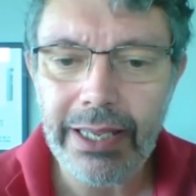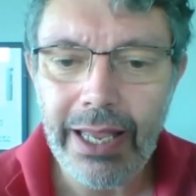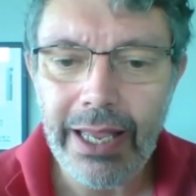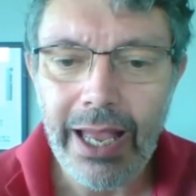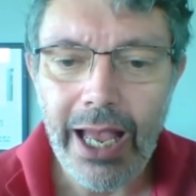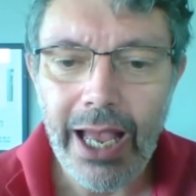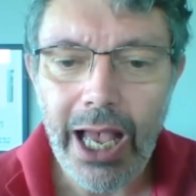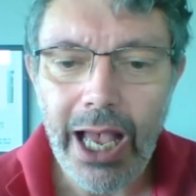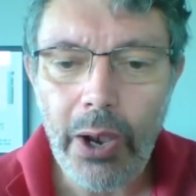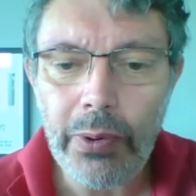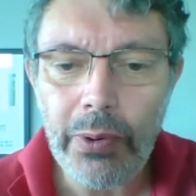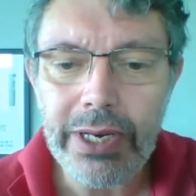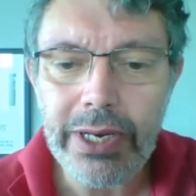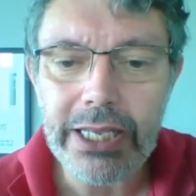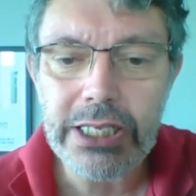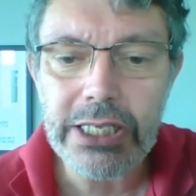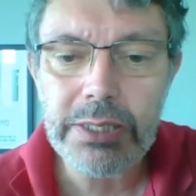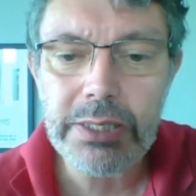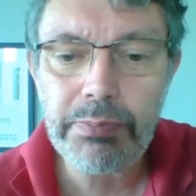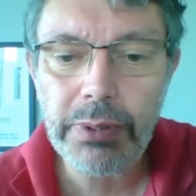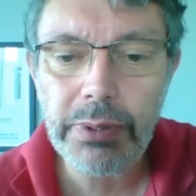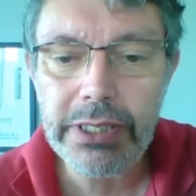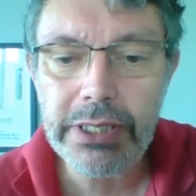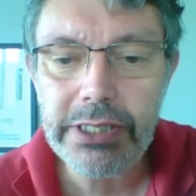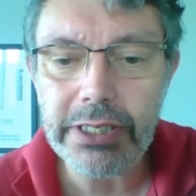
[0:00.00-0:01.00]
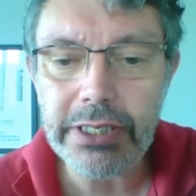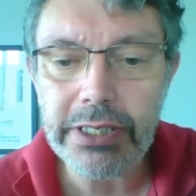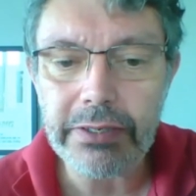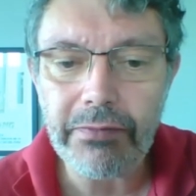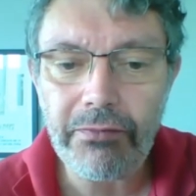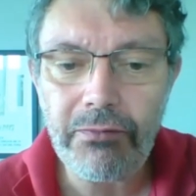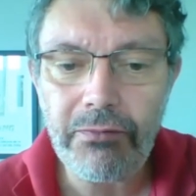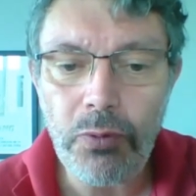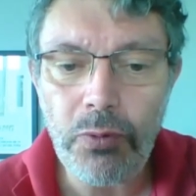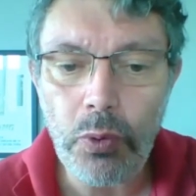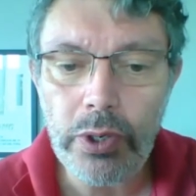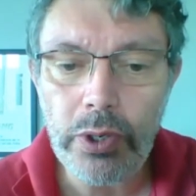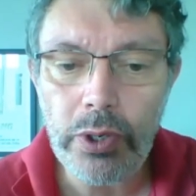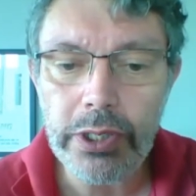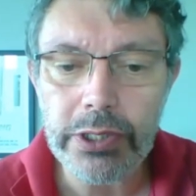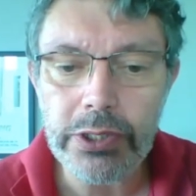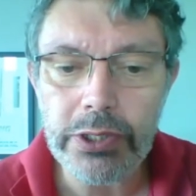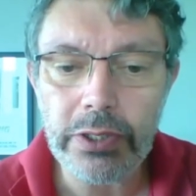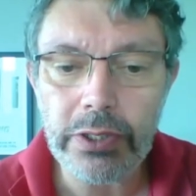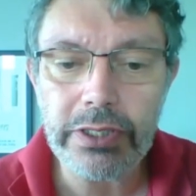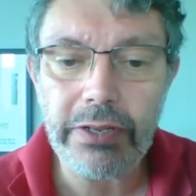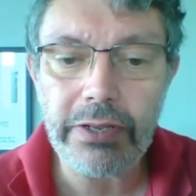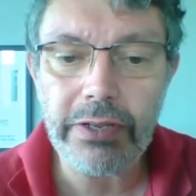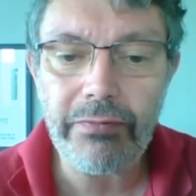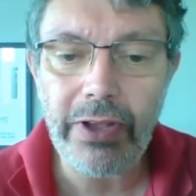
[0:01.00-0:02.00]
how an explicit focus on
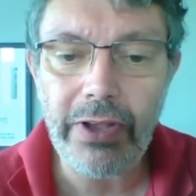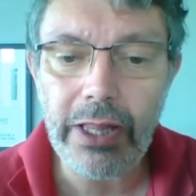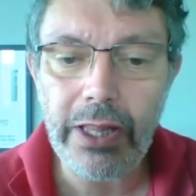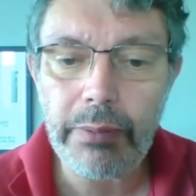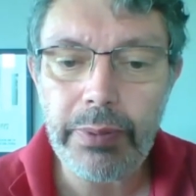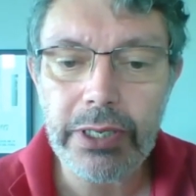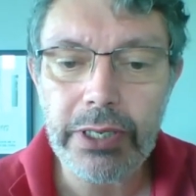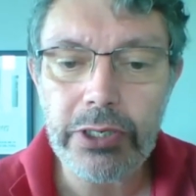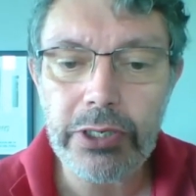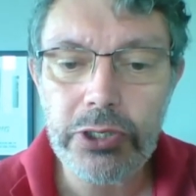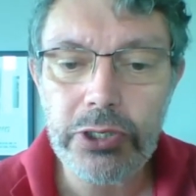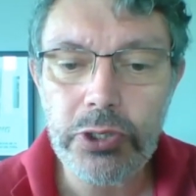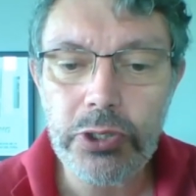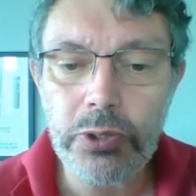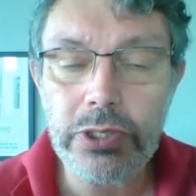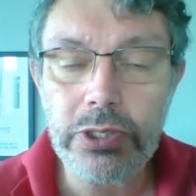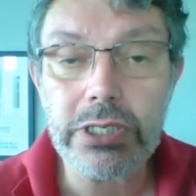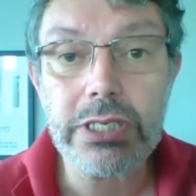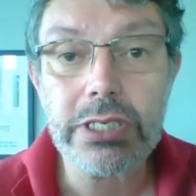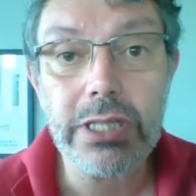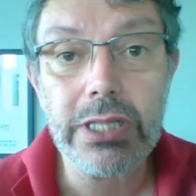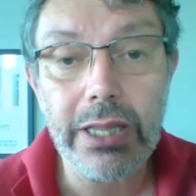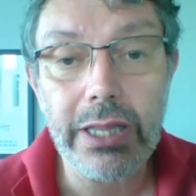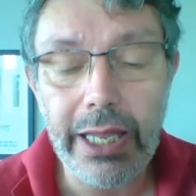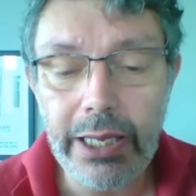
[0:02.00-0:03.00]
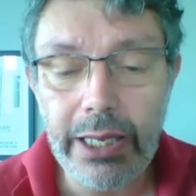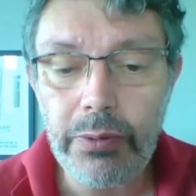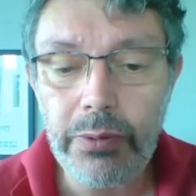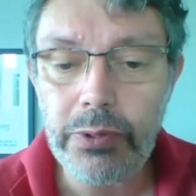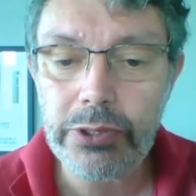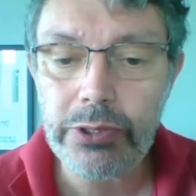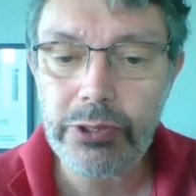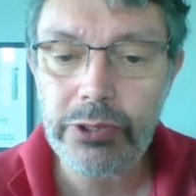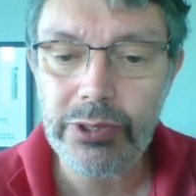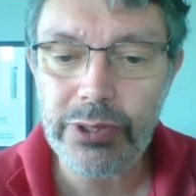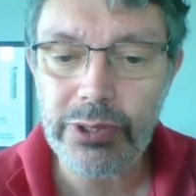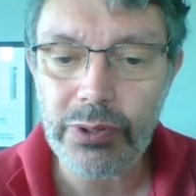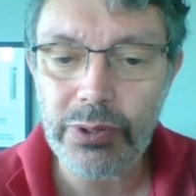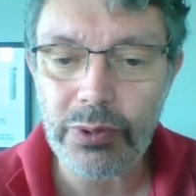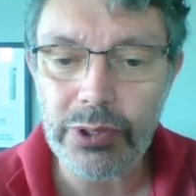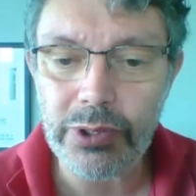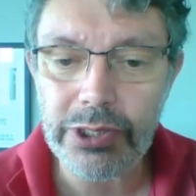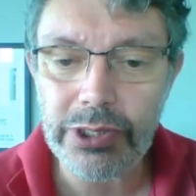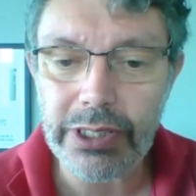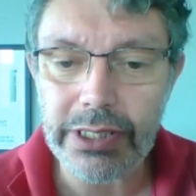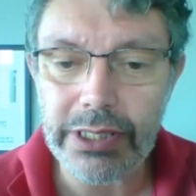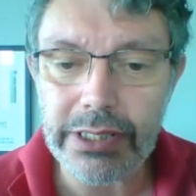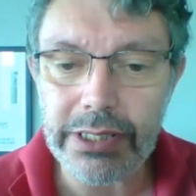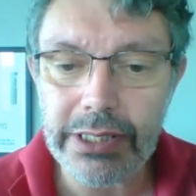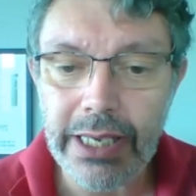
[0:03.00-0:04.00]
developing students' language
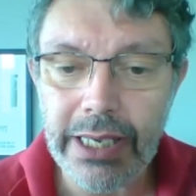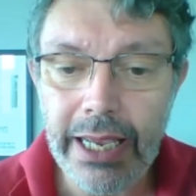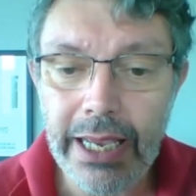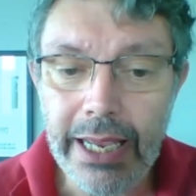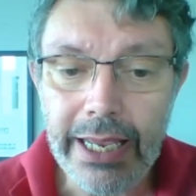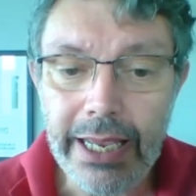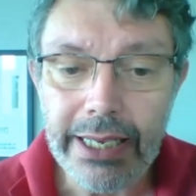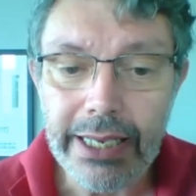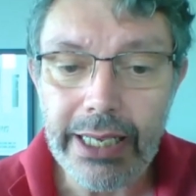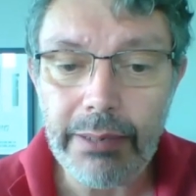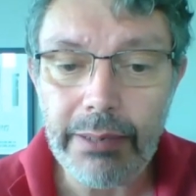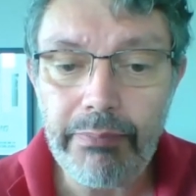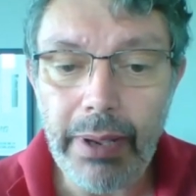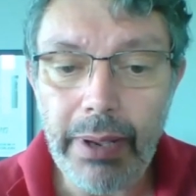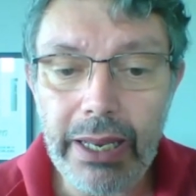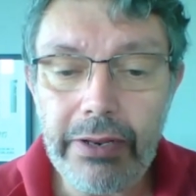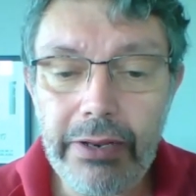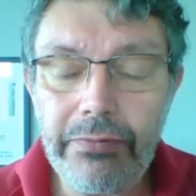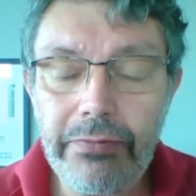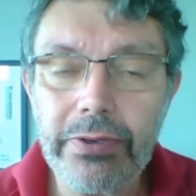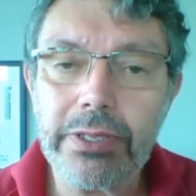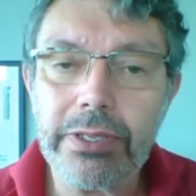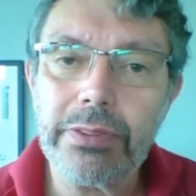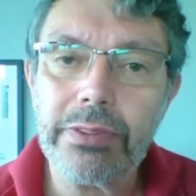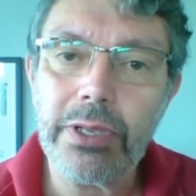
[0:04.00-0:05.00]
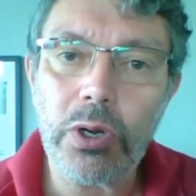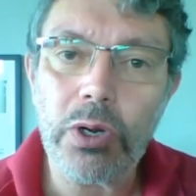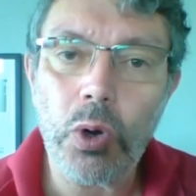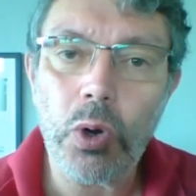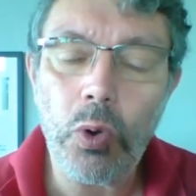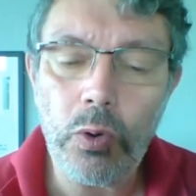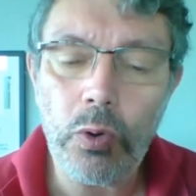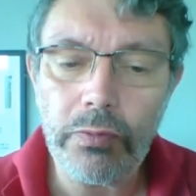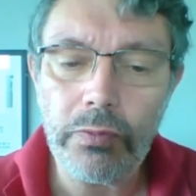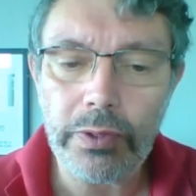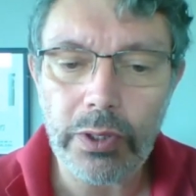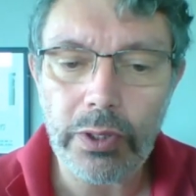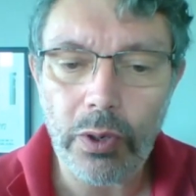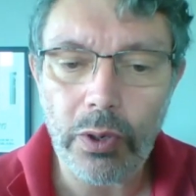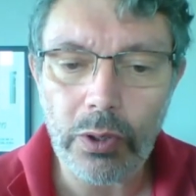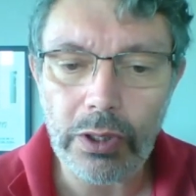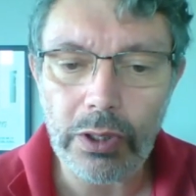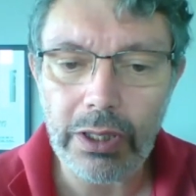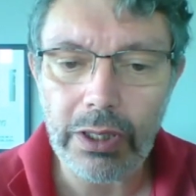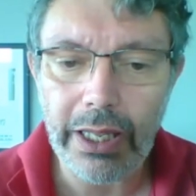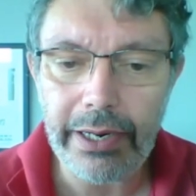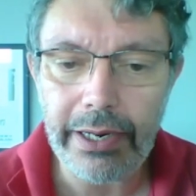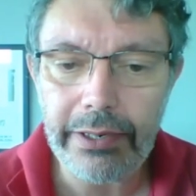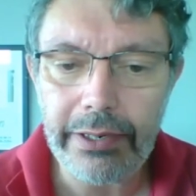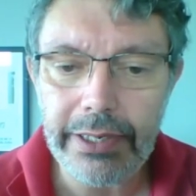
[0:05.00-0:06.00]
resources can benefit their overall
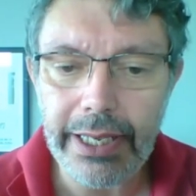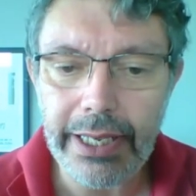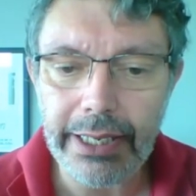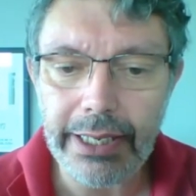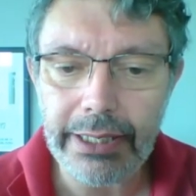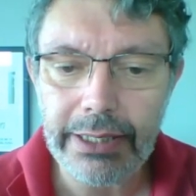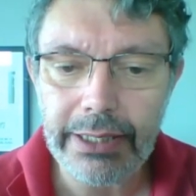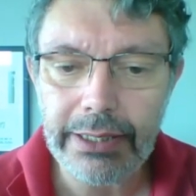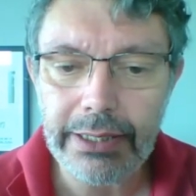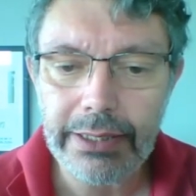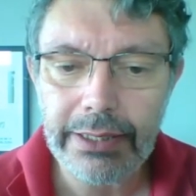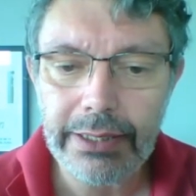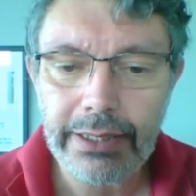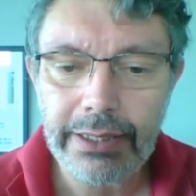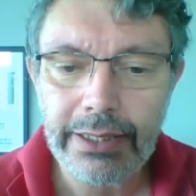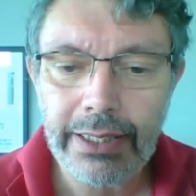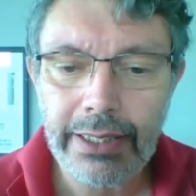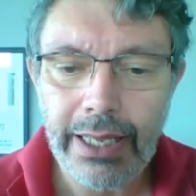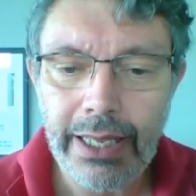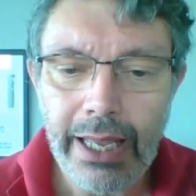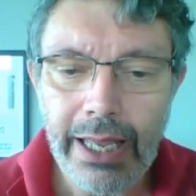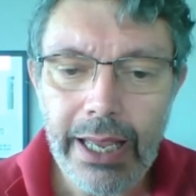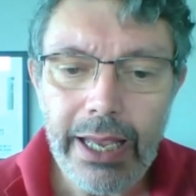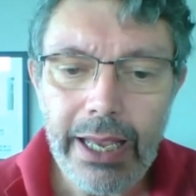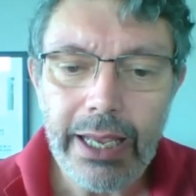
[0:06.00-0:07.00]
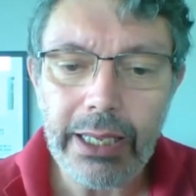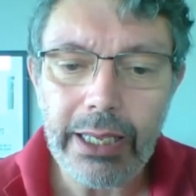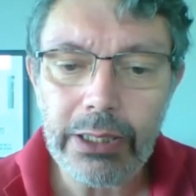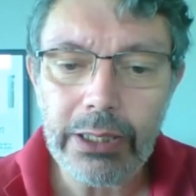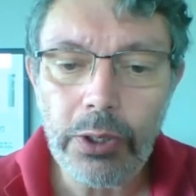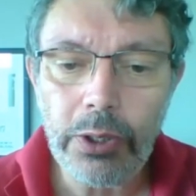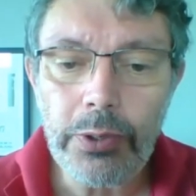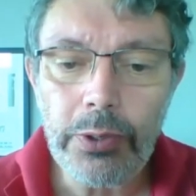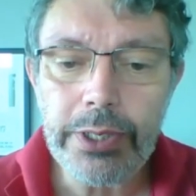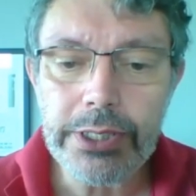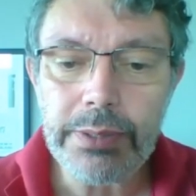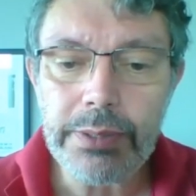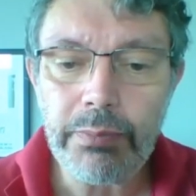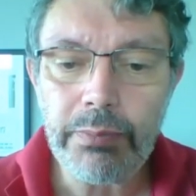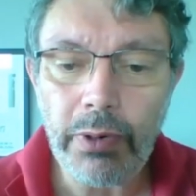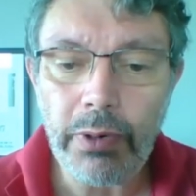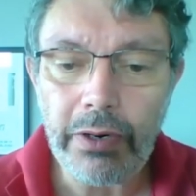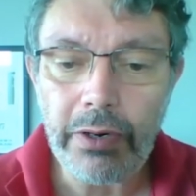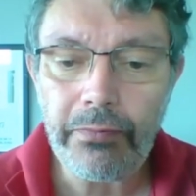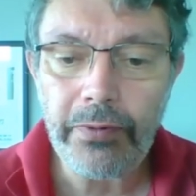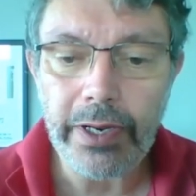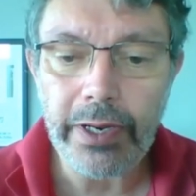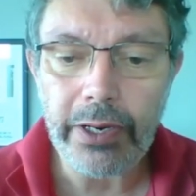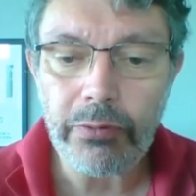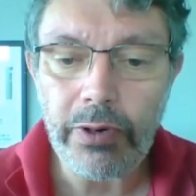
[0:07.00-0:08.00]
learning. And Lucas
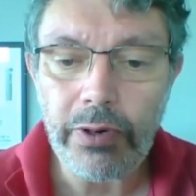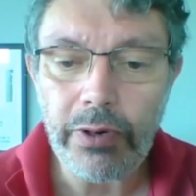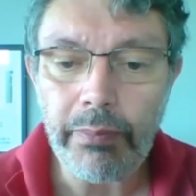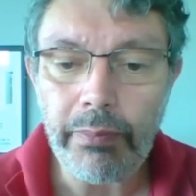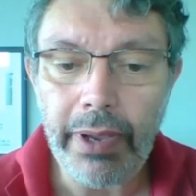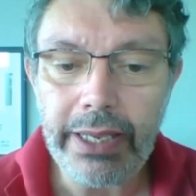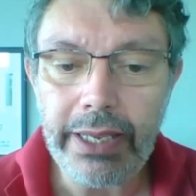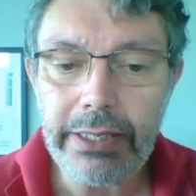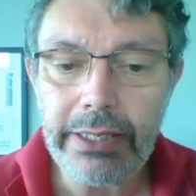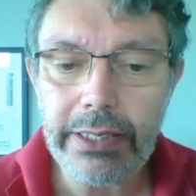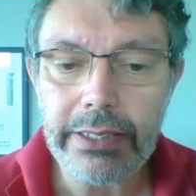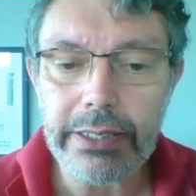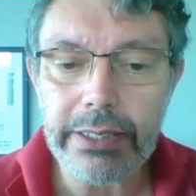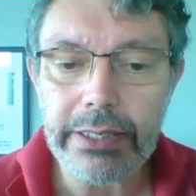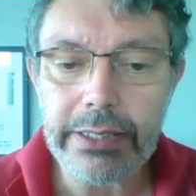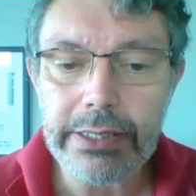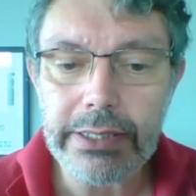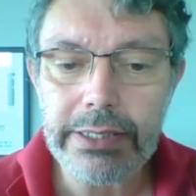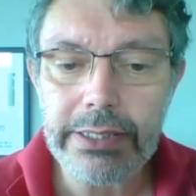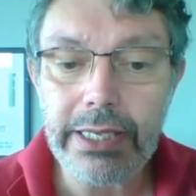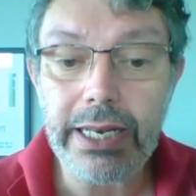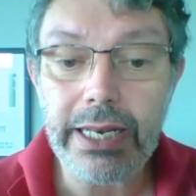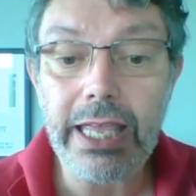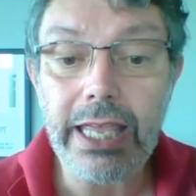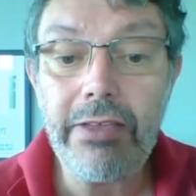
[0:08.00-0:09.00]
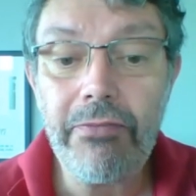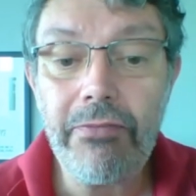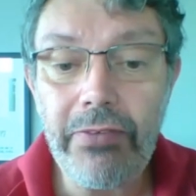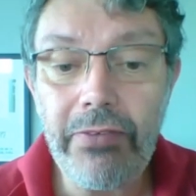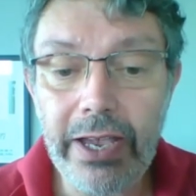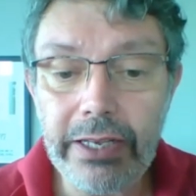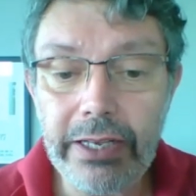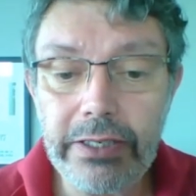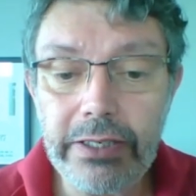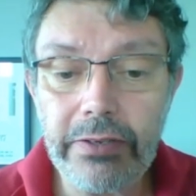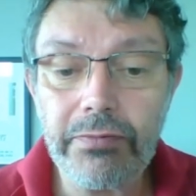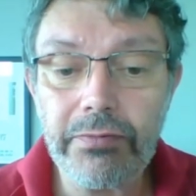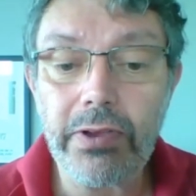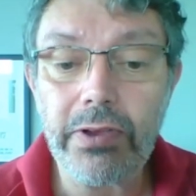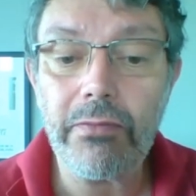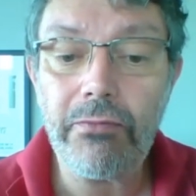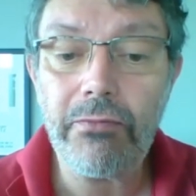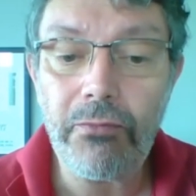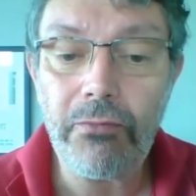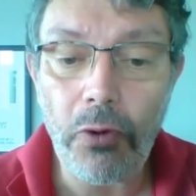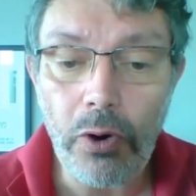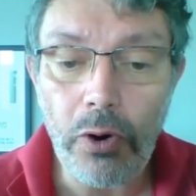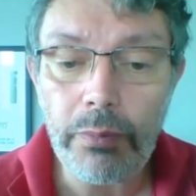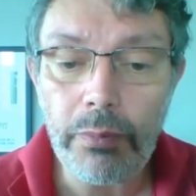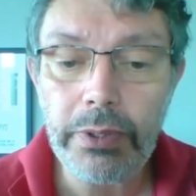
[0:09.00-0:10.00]
Murphy reminded us that effective
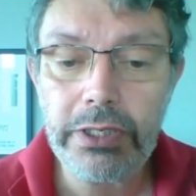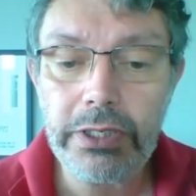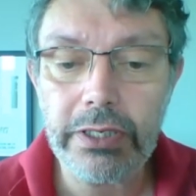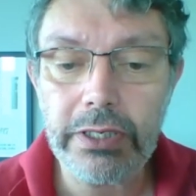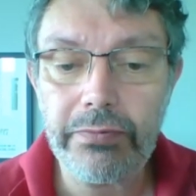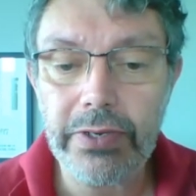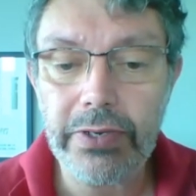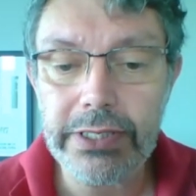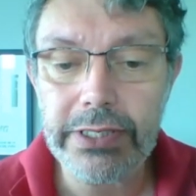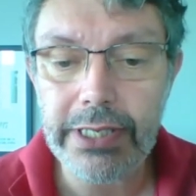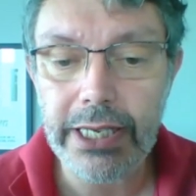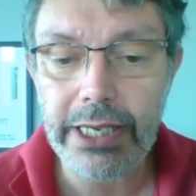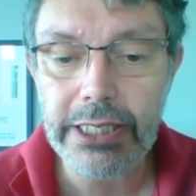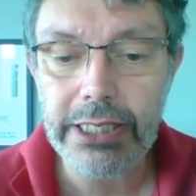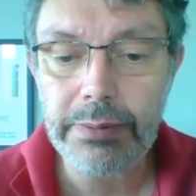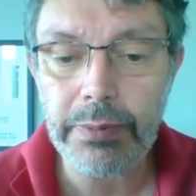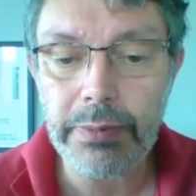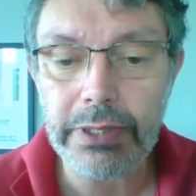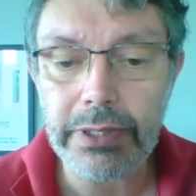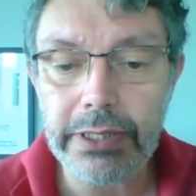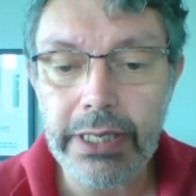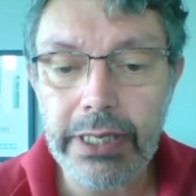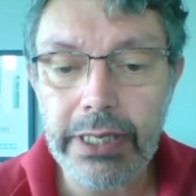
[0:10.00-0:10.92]
formative assessment